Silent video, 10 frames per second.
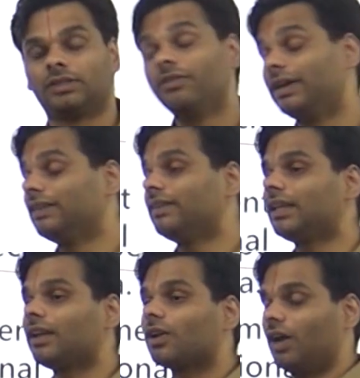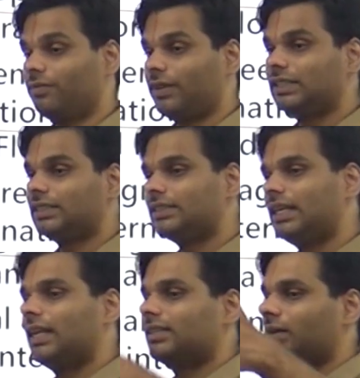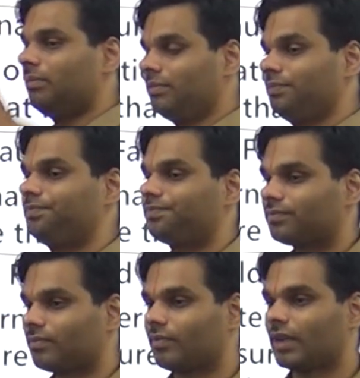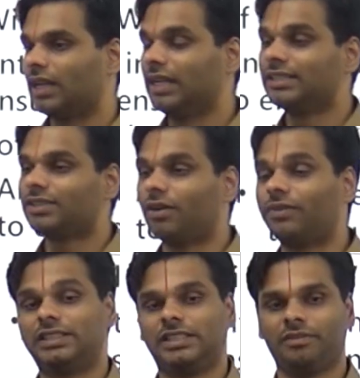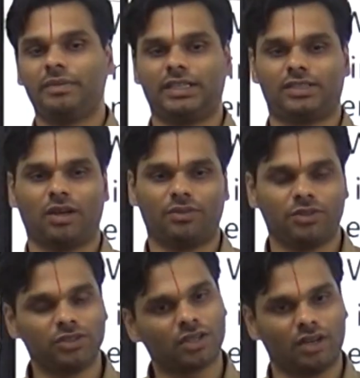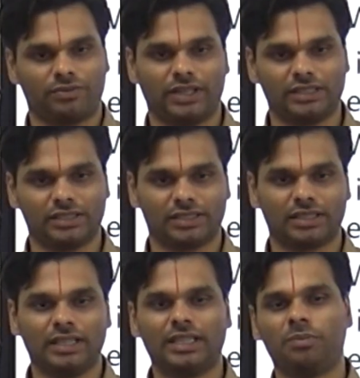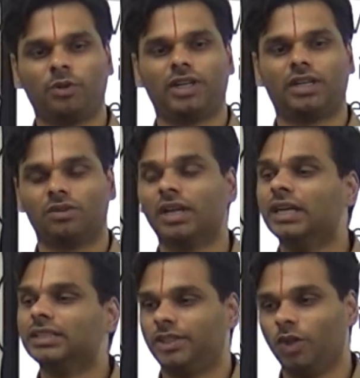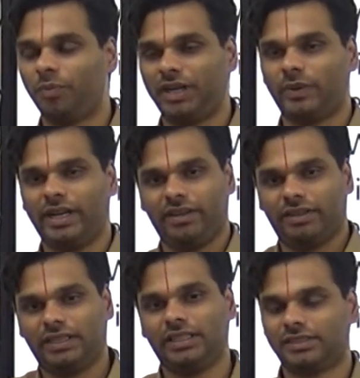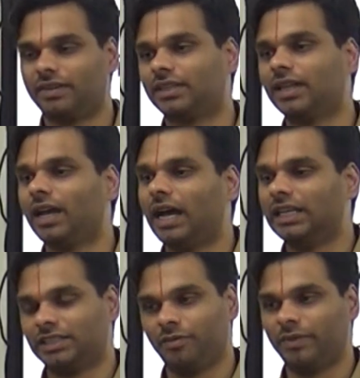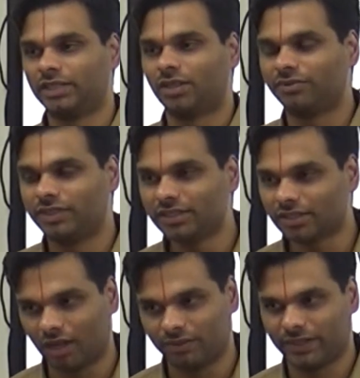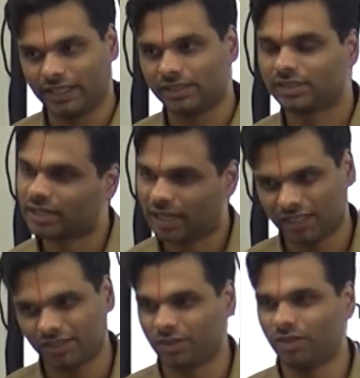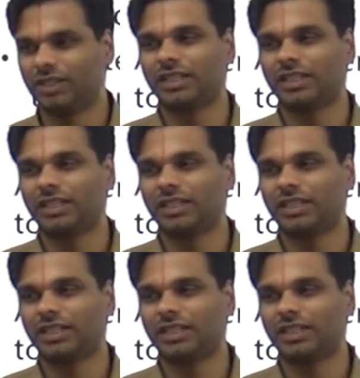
So whenever there are conferences, there are some list of achievements of those conferences. They'll put it out. COP21. These are the achievements of this conference. Understood? No,